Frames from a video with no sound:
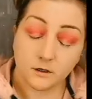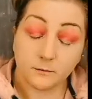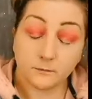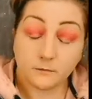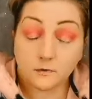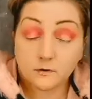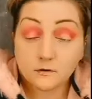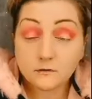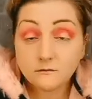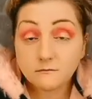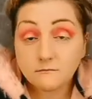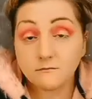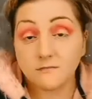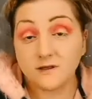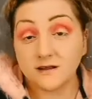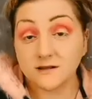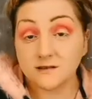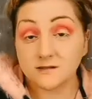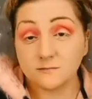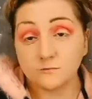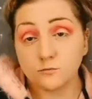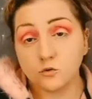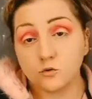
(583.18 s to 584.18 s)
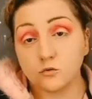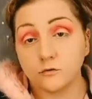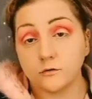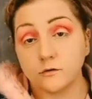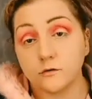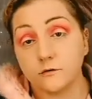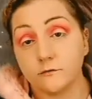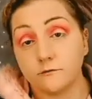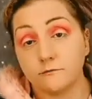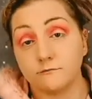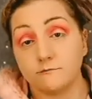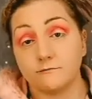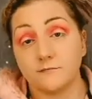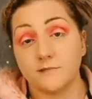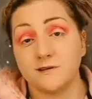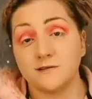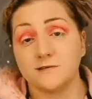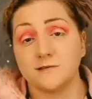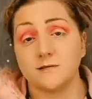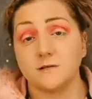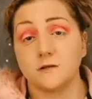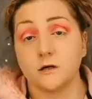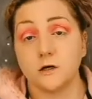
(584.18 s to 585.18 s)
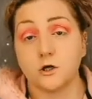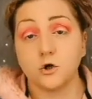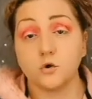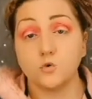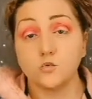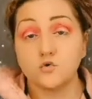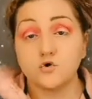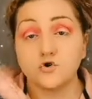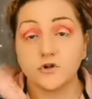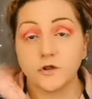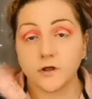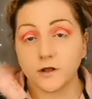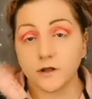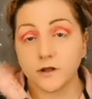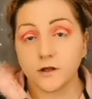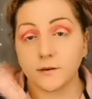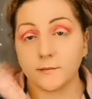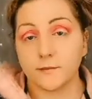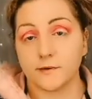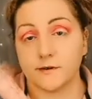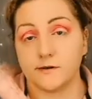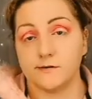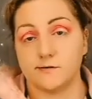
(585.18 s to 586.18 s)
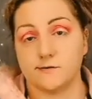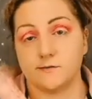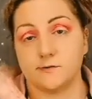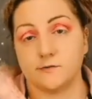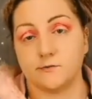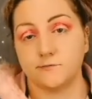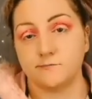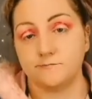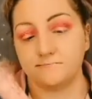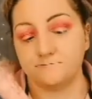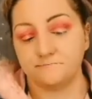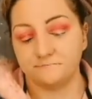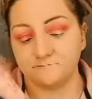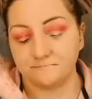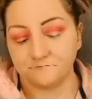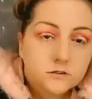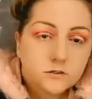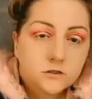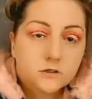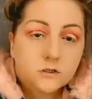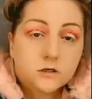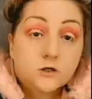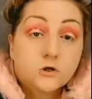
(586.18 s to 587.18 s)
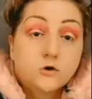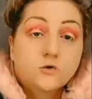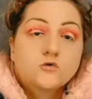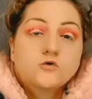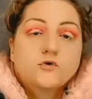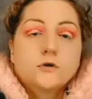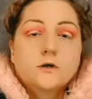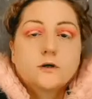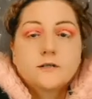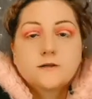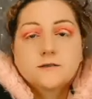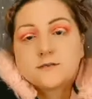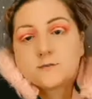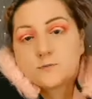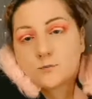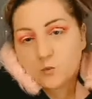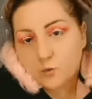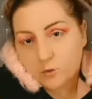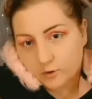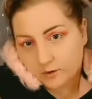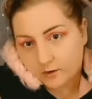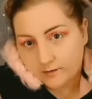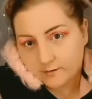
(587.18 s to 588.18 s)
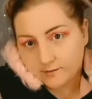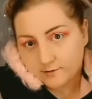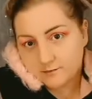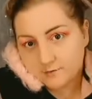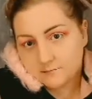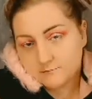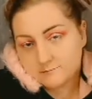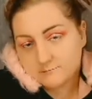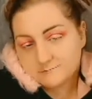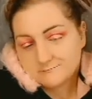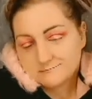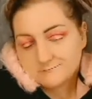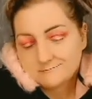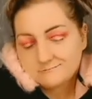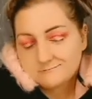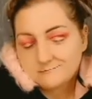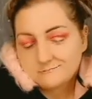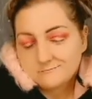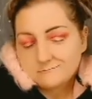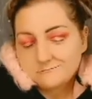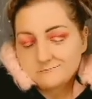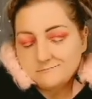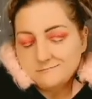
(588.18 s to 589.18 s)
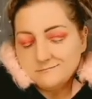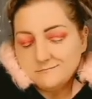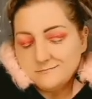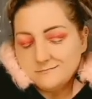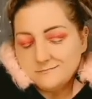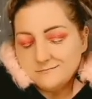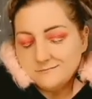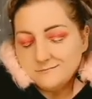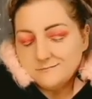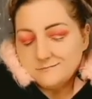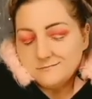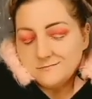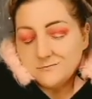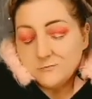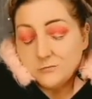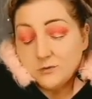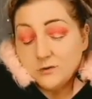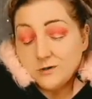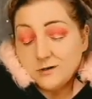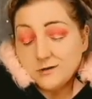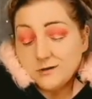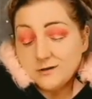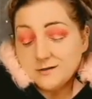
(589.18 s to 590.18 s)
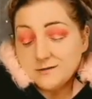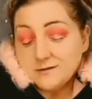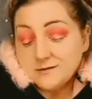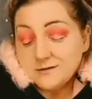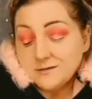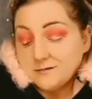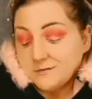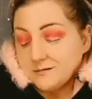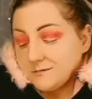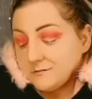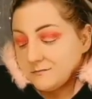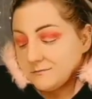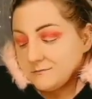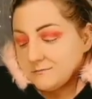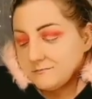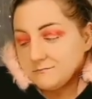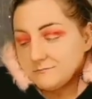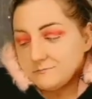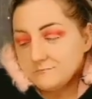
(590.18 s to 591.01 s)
But that's important. That's like a huge thing to me, so, and I usually get spoiled. What can I say?